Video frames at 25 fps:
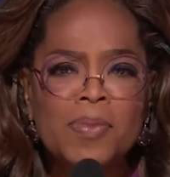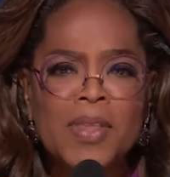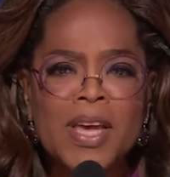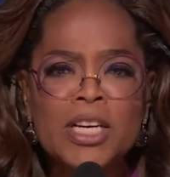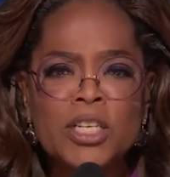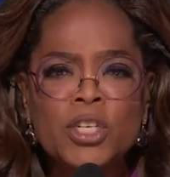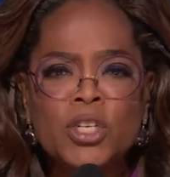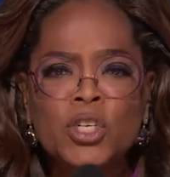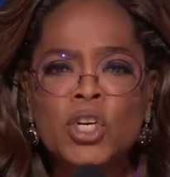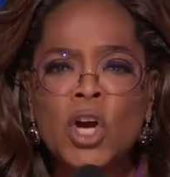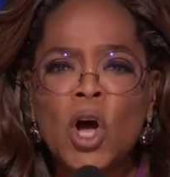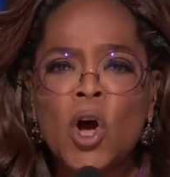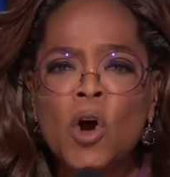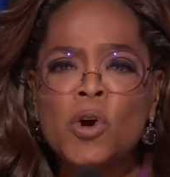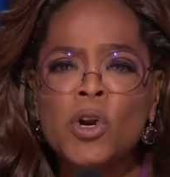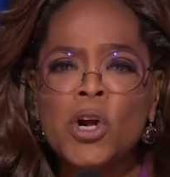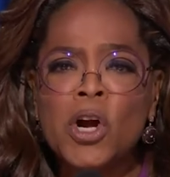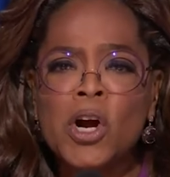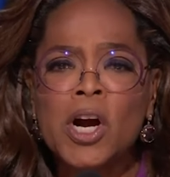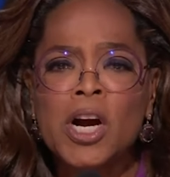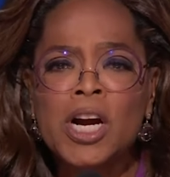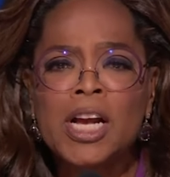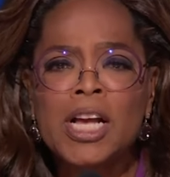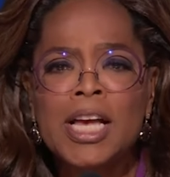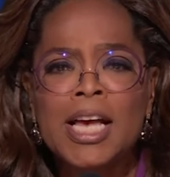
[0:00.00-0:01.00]
They showed
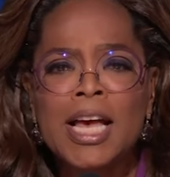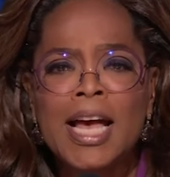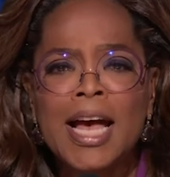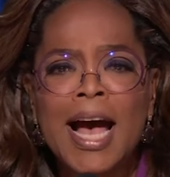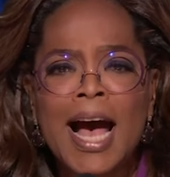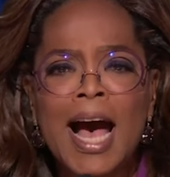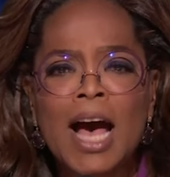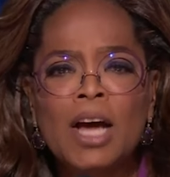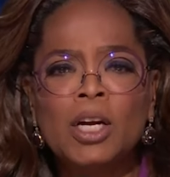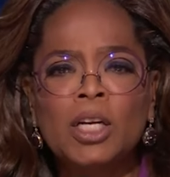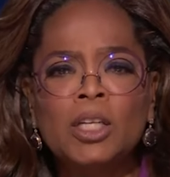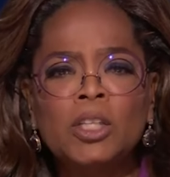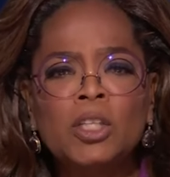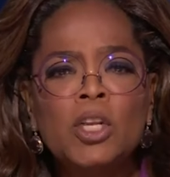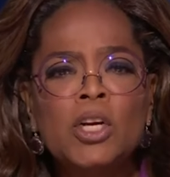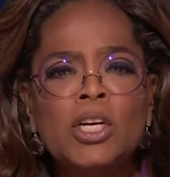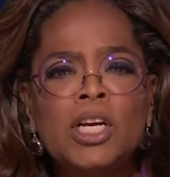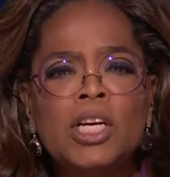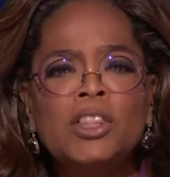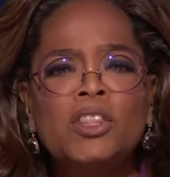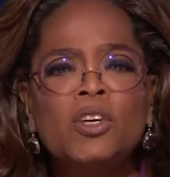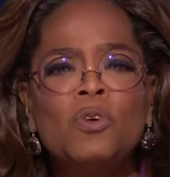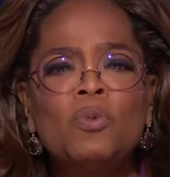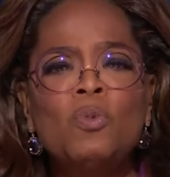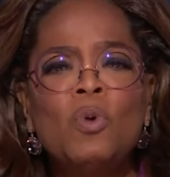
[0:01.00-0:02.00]
her how to look
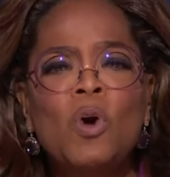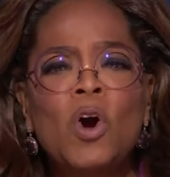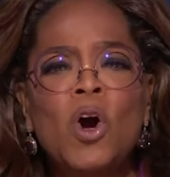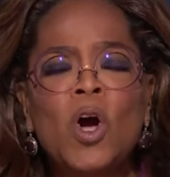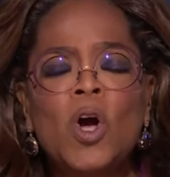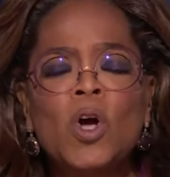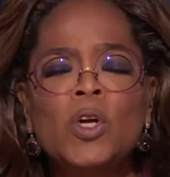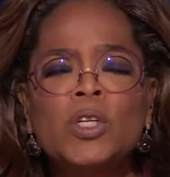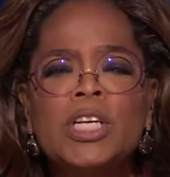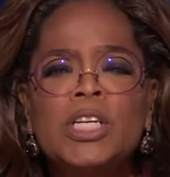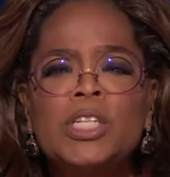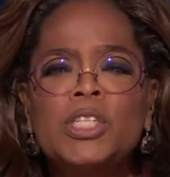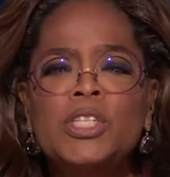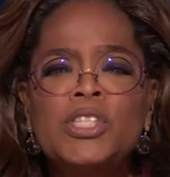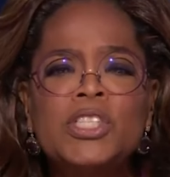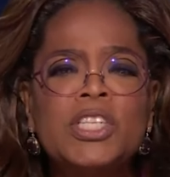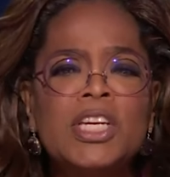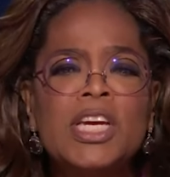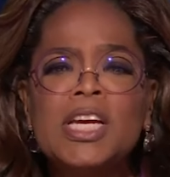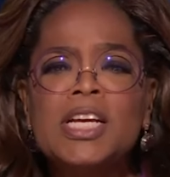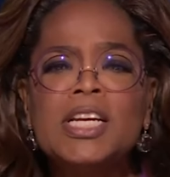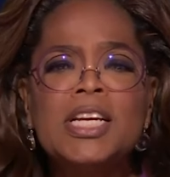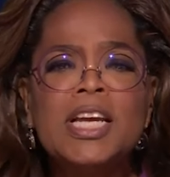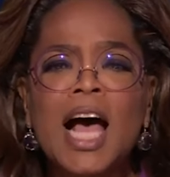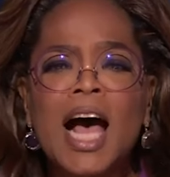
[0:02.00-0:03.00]
at the world and
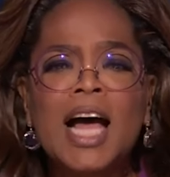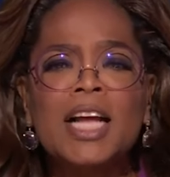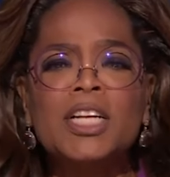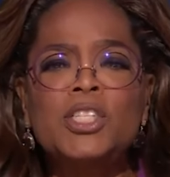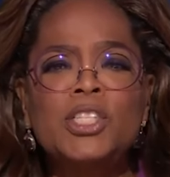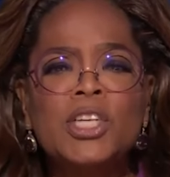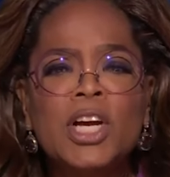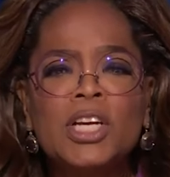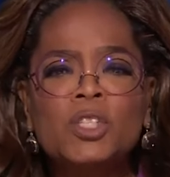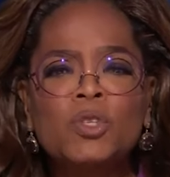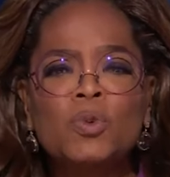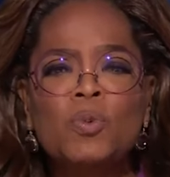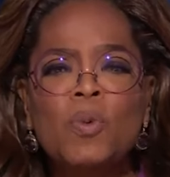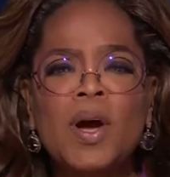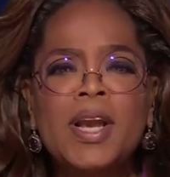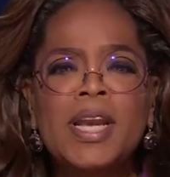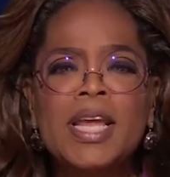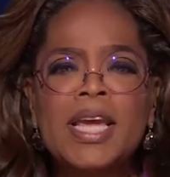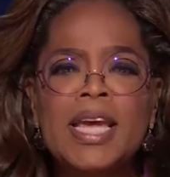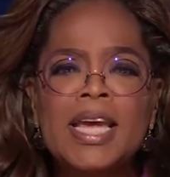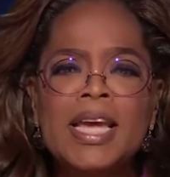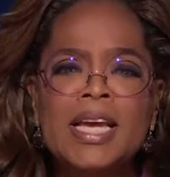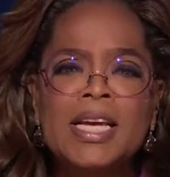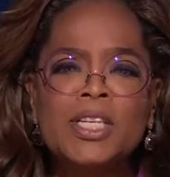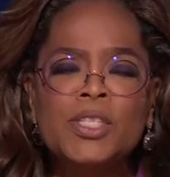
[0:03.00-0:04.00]
see not just what
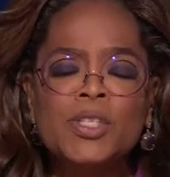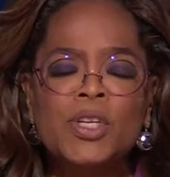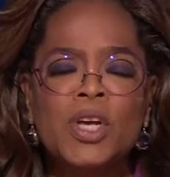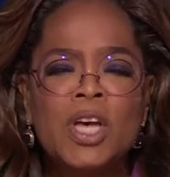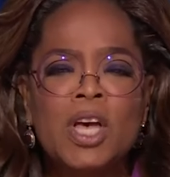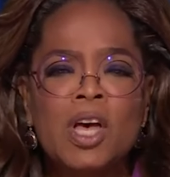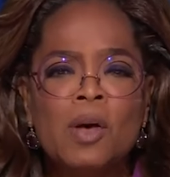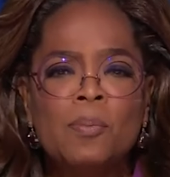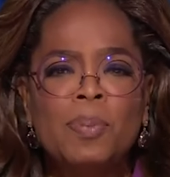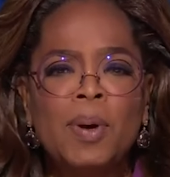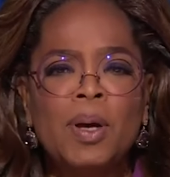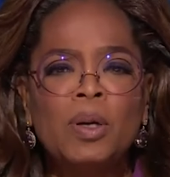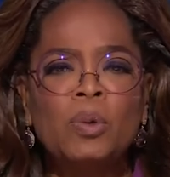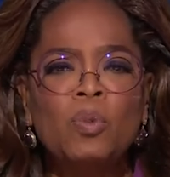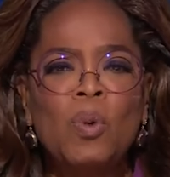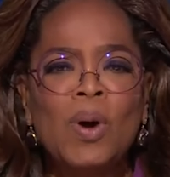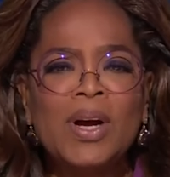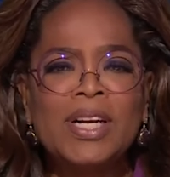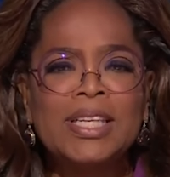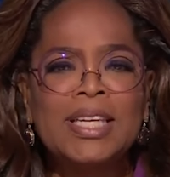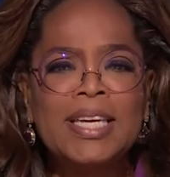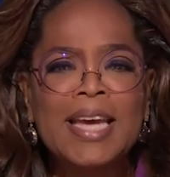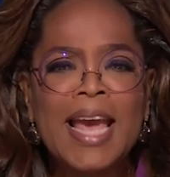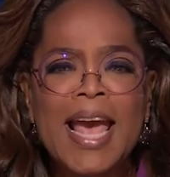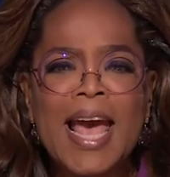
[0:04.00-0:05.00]
is, but
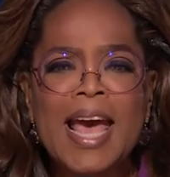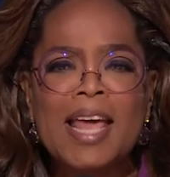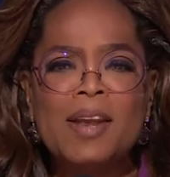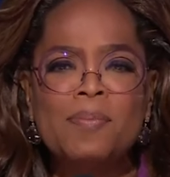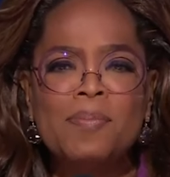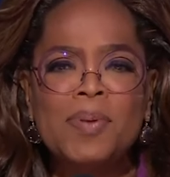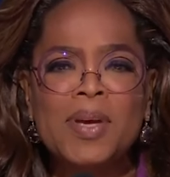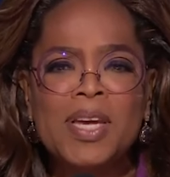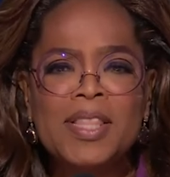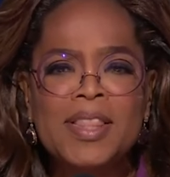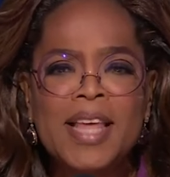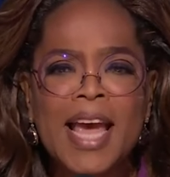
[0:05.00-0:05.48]
what can be.